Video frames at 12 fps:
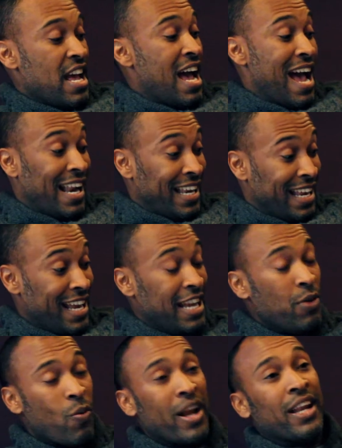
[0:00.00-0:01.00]
And he
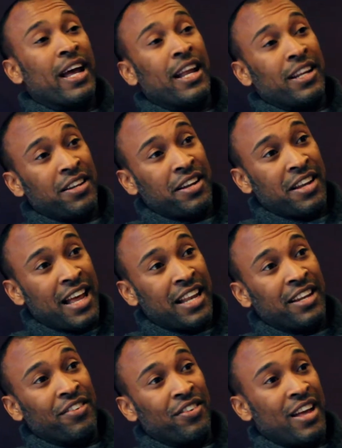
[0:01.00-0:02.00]
went and
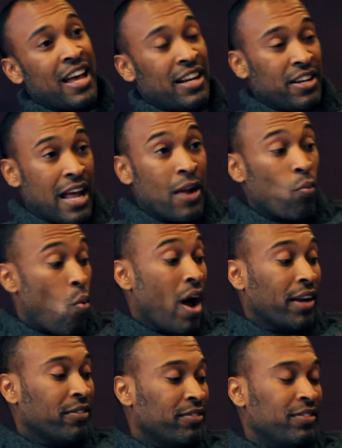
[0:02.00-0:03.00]
and and and won.
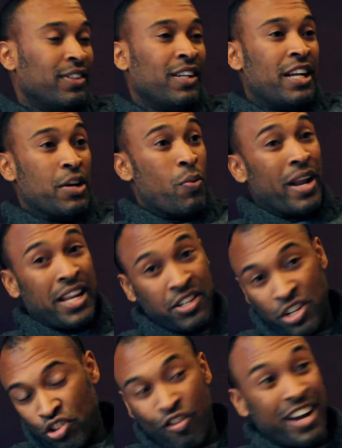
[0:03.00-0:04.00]
He went into
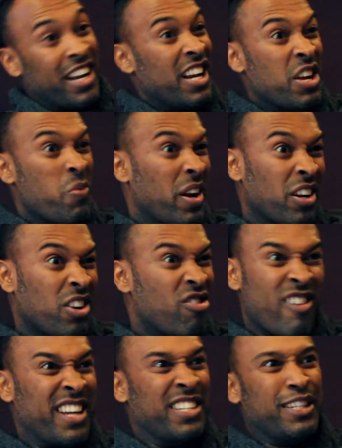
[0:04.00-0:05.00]
training. He went
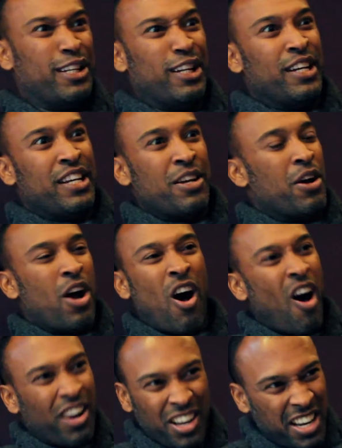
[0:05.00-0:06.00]
crazy,
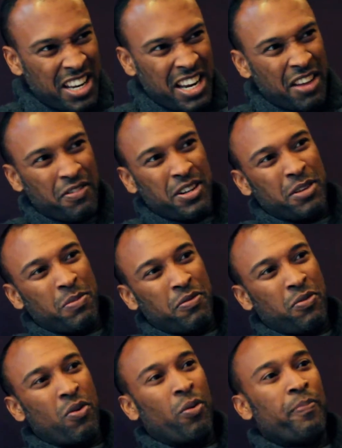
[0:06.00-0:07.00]
harder than he ever did
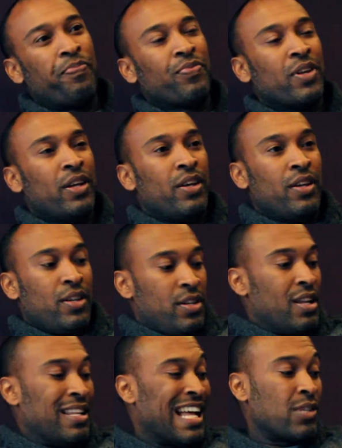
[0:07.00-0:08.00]
before
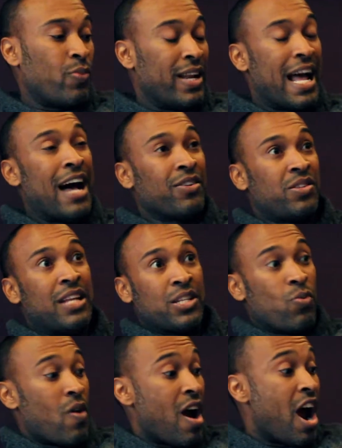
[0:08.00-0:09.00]
that's where the house that's
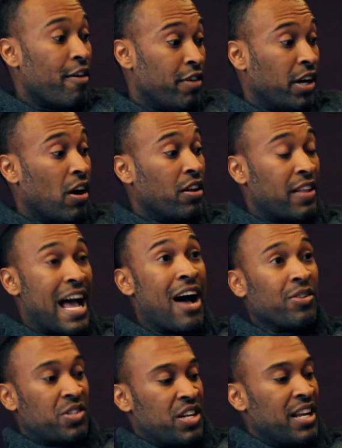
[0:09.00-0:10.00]
why i regard the
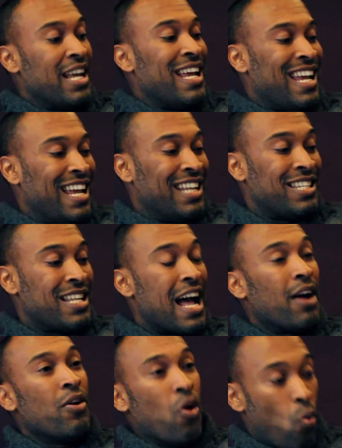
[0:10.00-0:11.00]
house in it's
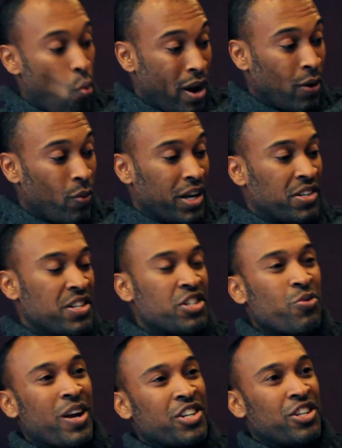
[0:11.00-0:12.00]
that win-win
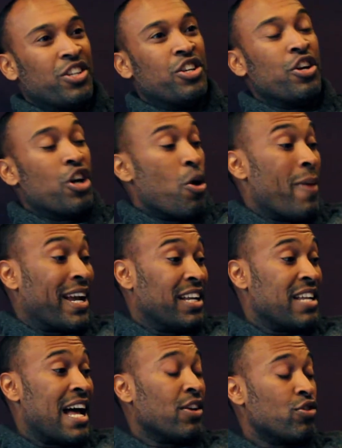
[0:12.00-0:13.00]
situation you can go back in
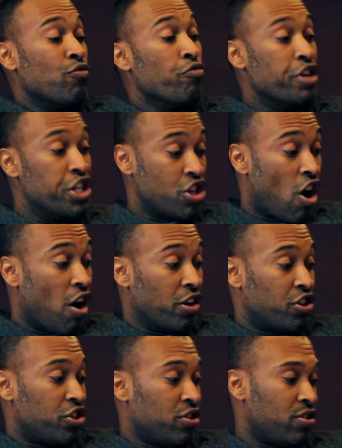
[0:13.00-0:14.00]
the house
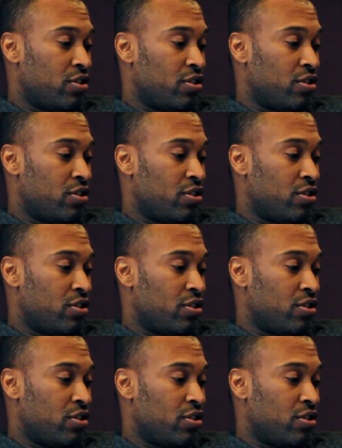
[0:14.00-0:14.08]
recharge